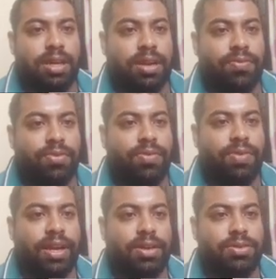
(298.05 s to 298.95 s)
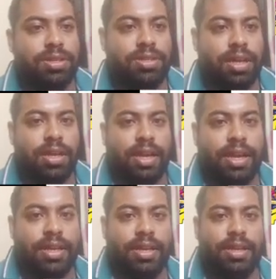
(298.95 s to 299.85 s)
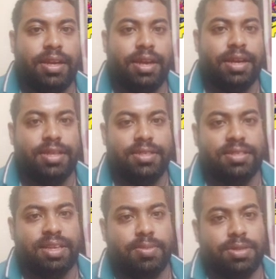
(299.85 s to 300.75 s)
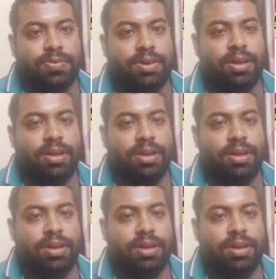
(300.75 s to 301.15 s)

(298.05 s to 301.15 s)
and food warehouses and collecting and analyzing samples for